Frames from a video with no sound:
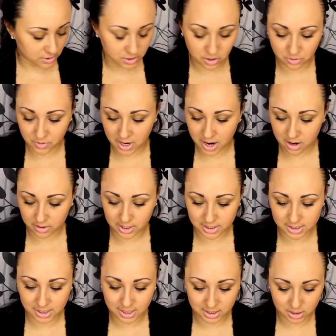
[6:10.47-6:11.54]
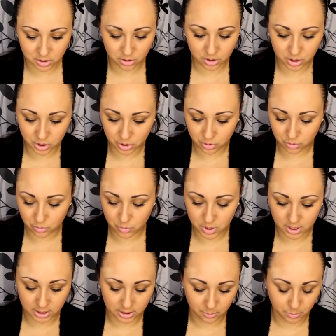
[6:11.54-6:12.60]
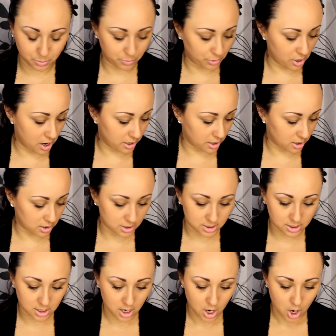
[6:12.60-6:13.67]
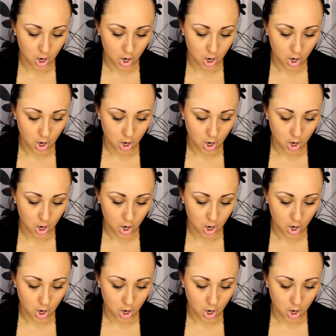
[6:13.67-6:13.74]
so now let's get to the new lip products.